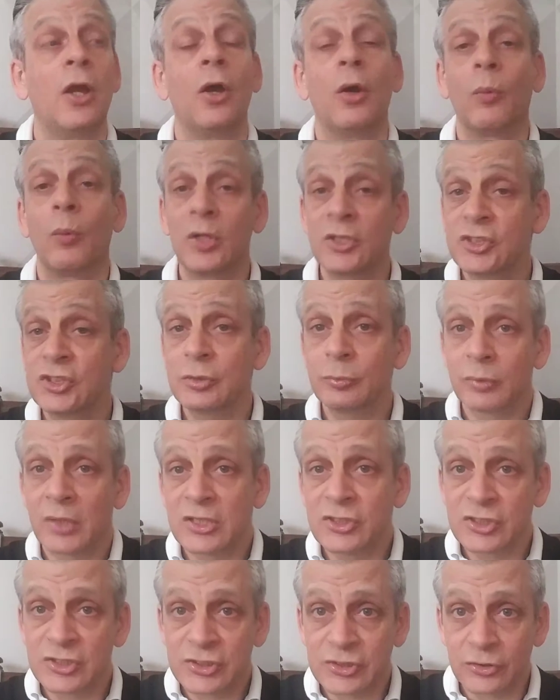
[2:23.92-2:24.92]
Once you
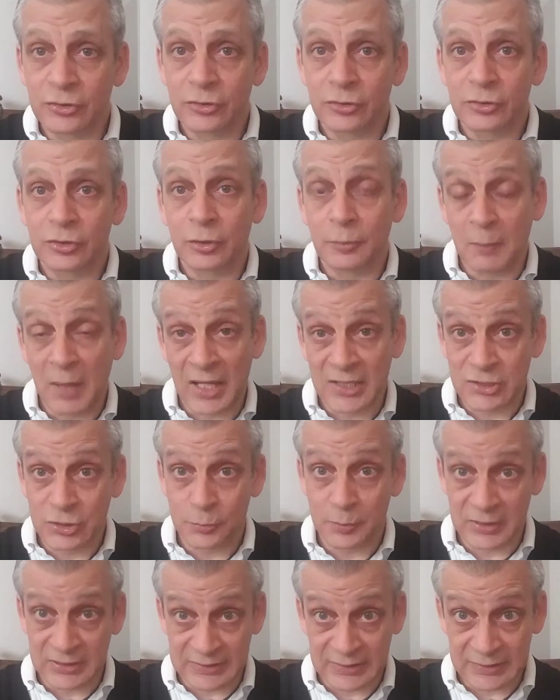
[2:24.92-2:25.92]
register your master
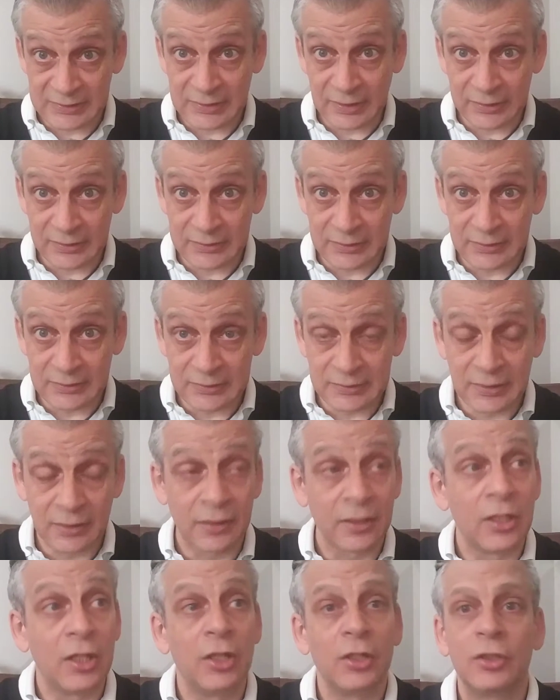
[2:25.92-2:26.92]
business license,
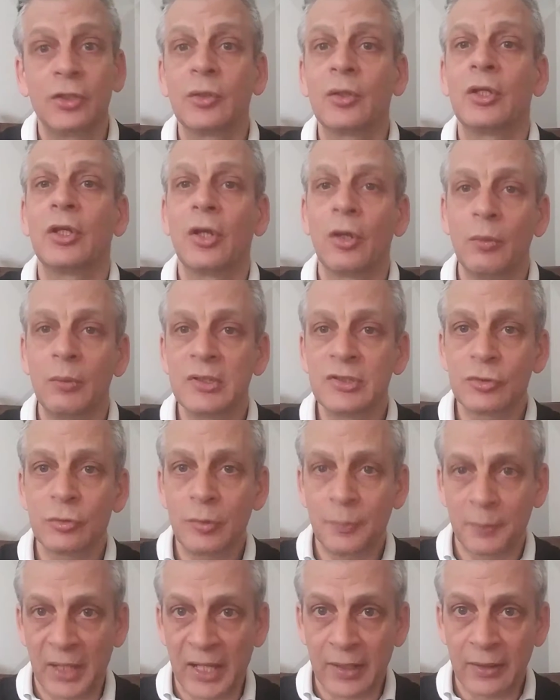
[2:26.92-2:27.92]
you can go into a
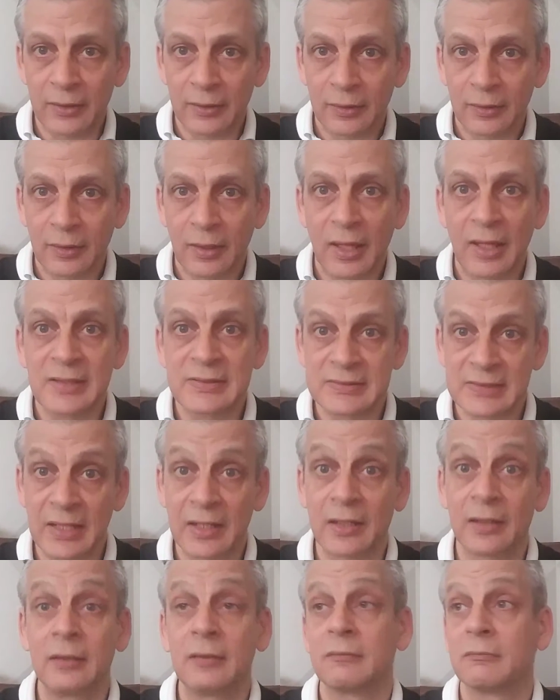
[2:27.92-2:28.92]
bank and
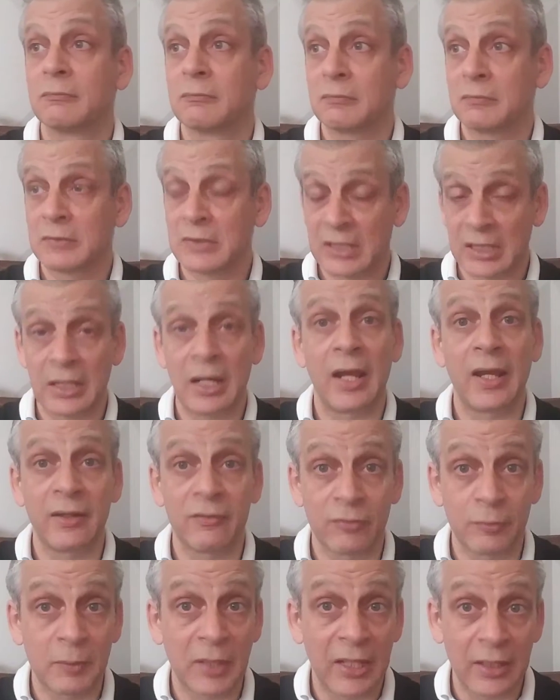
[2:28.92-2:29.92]
say, can I have
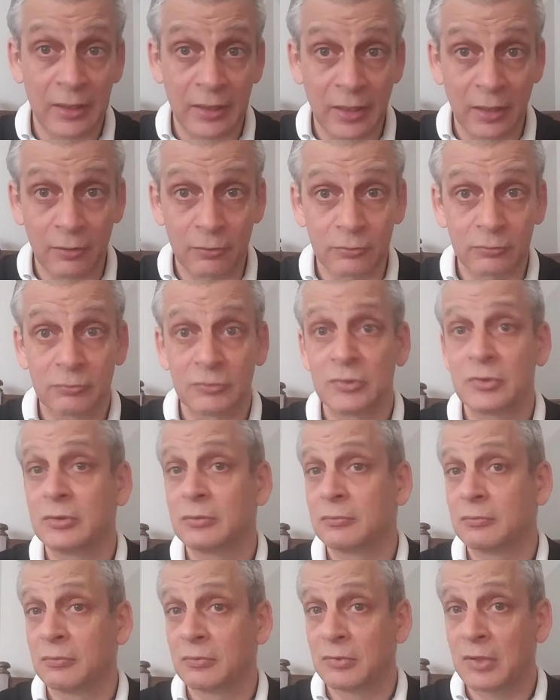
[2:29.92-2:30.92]
a bank account
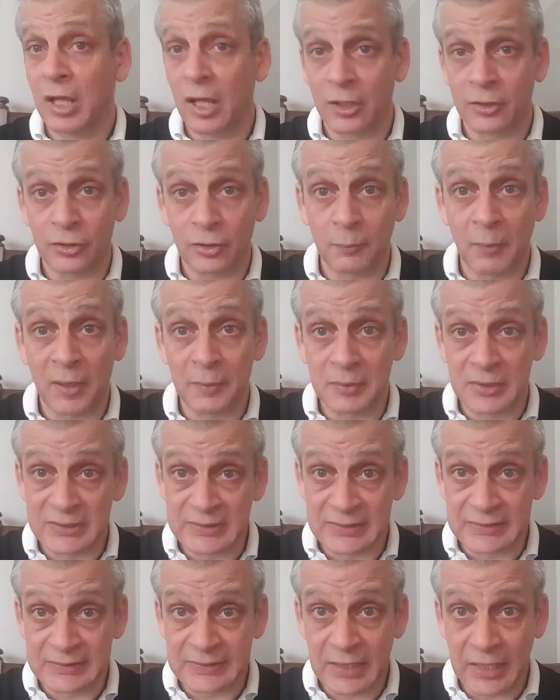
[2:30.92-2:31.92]
under my
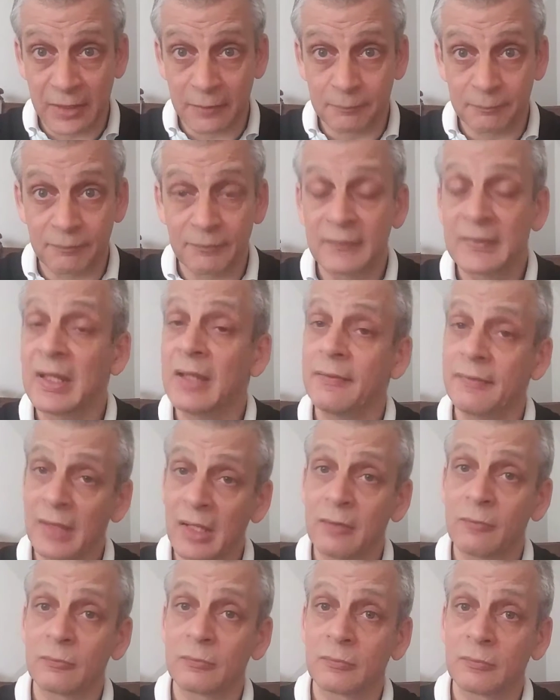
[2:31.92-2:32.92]
business name? Now
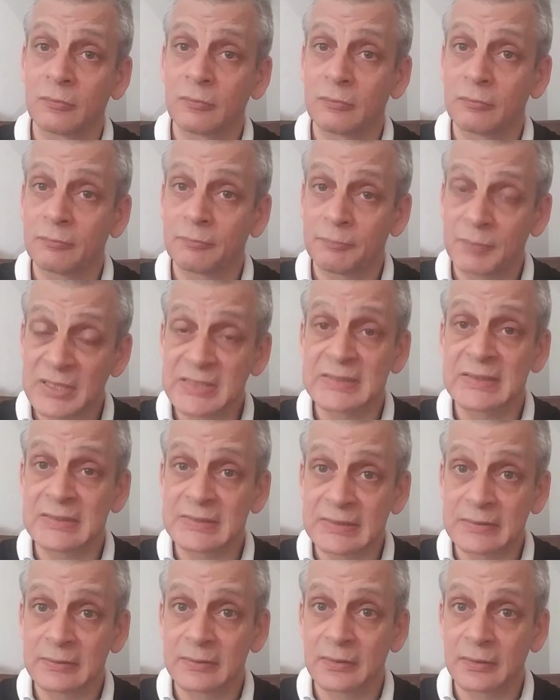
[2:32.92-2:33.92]
that
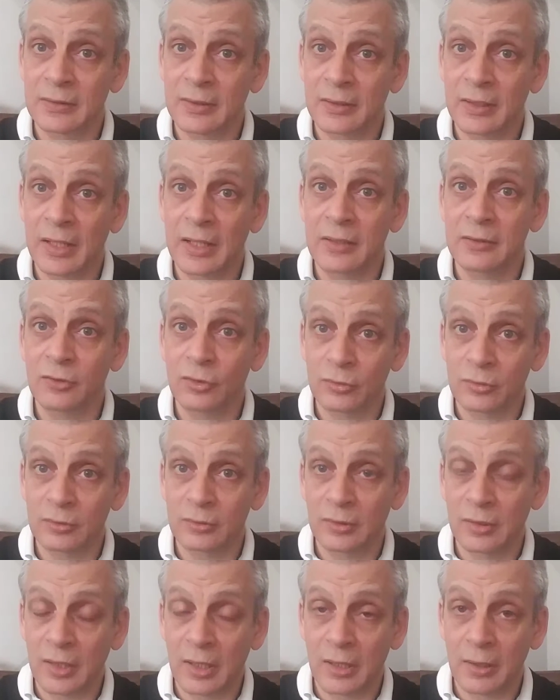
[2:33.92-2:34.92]
business
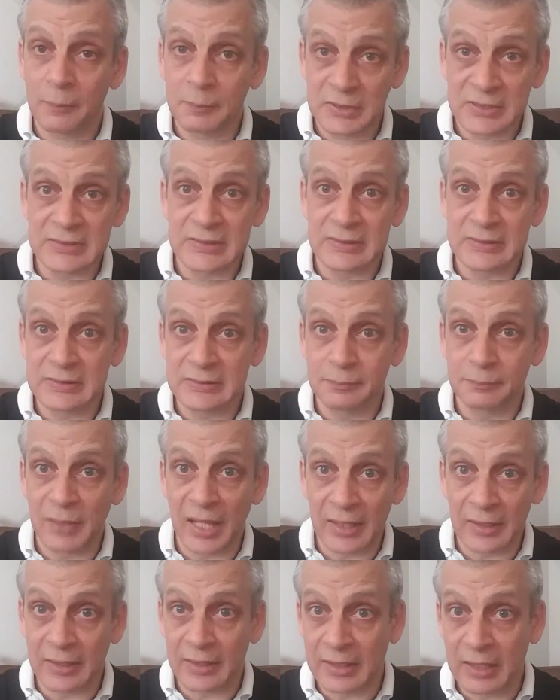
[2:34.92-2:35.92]

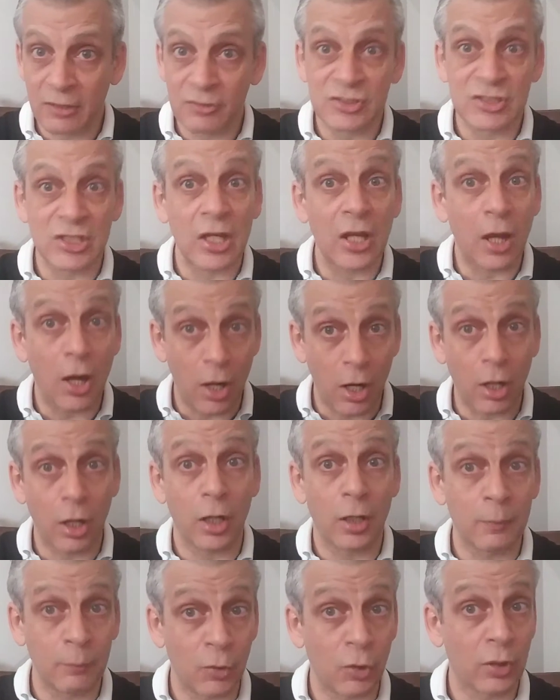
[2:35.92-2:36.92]
bank accounts
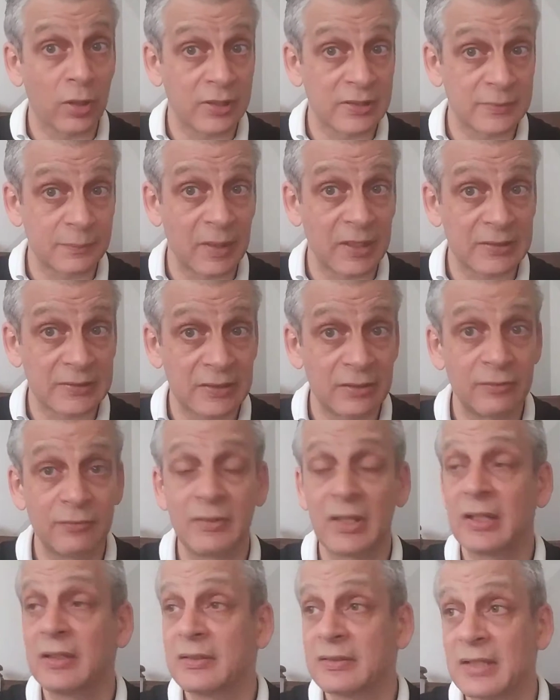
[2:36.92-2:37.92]
are more expensive.
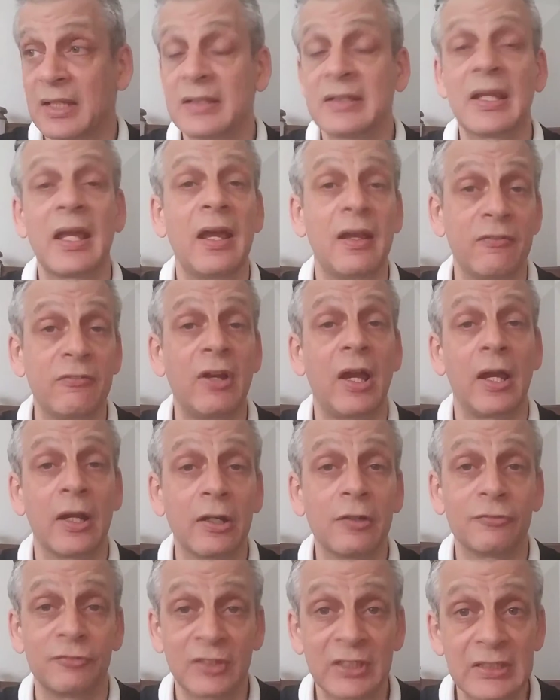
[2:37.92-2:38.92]
They tend to have higher
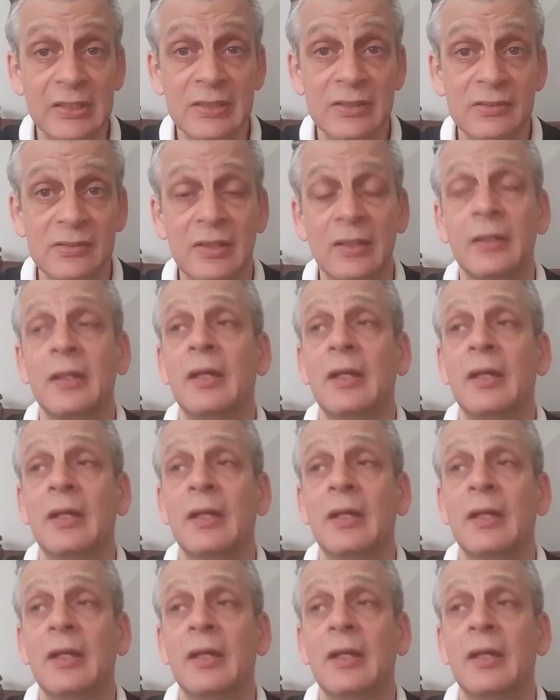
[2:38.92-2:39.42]
fees.